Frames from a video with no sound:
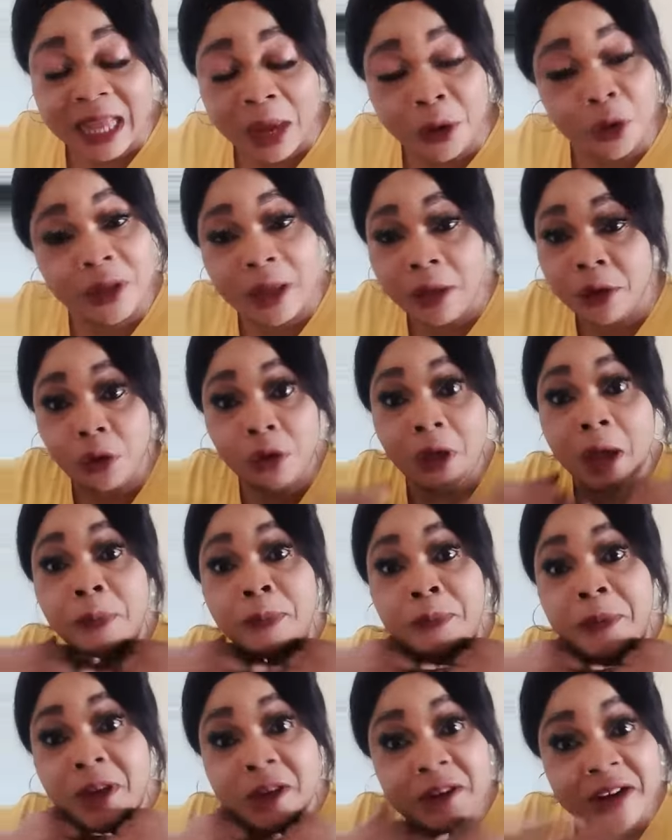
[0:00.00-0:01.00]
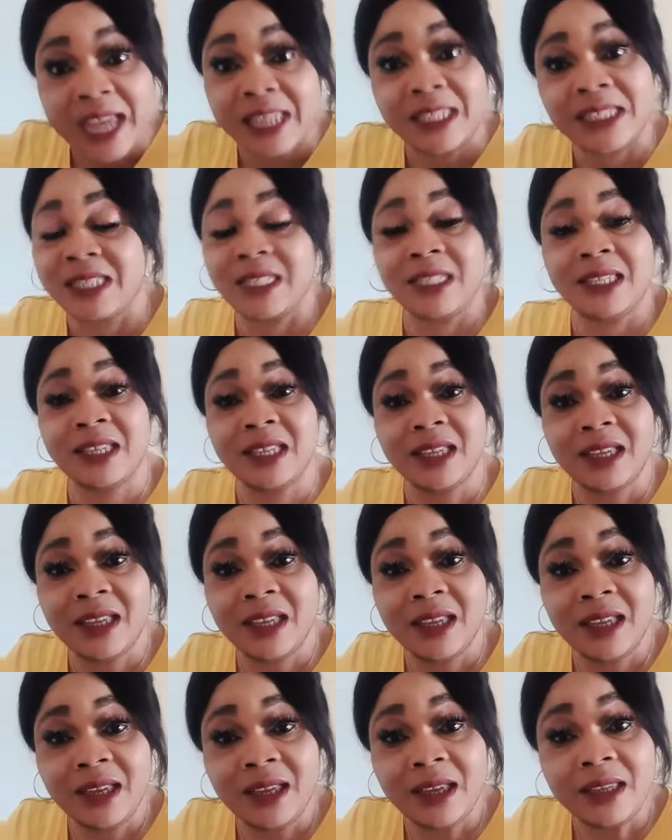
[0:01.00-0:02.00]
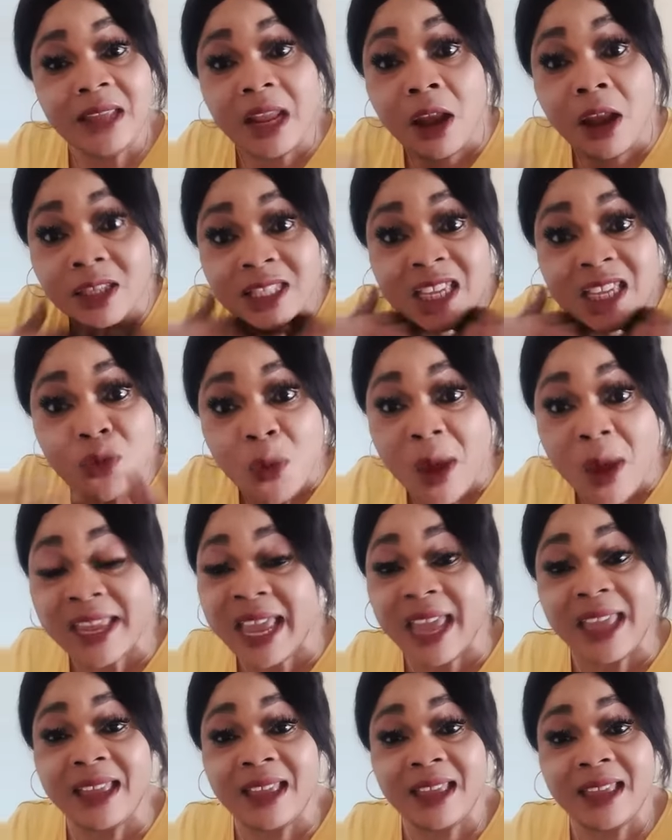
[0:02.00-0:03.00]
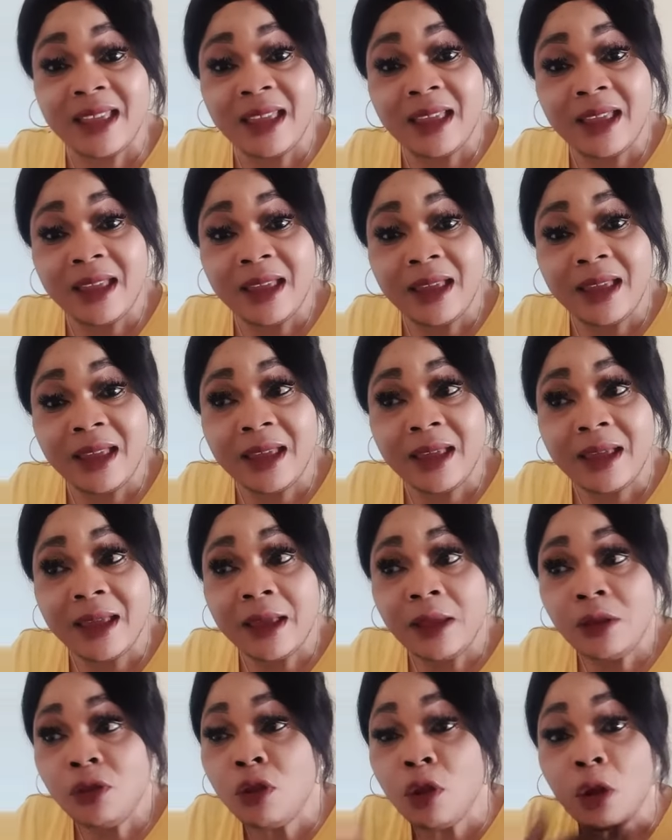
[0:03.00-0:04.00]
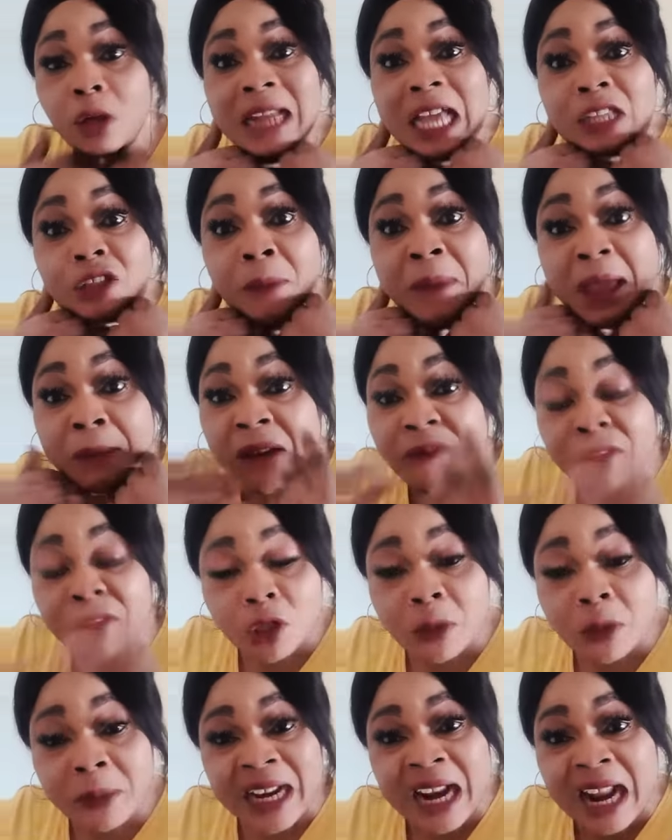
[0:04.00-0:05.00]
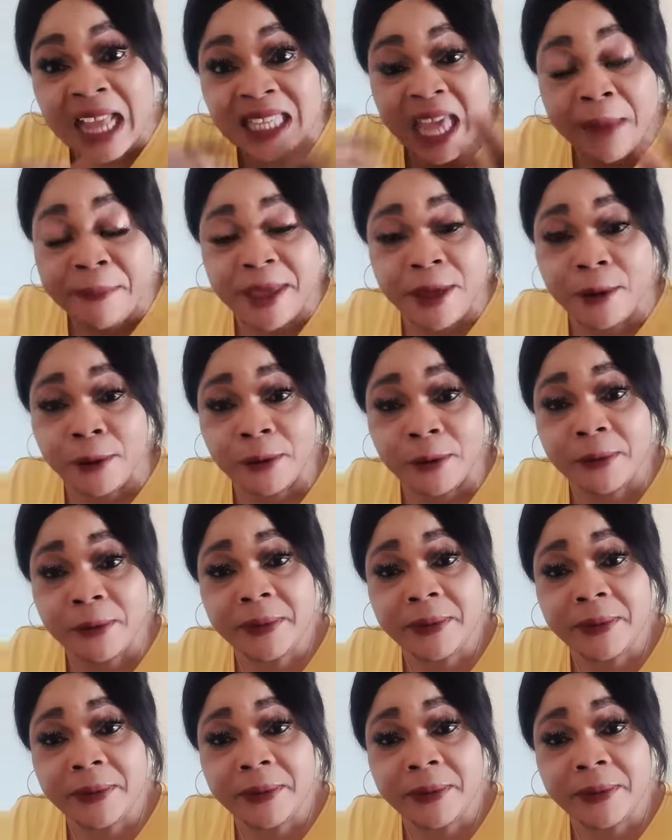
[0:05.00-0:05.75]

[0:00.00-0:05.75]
You don't pick race. They not see you again. My to make confession me not sabi o.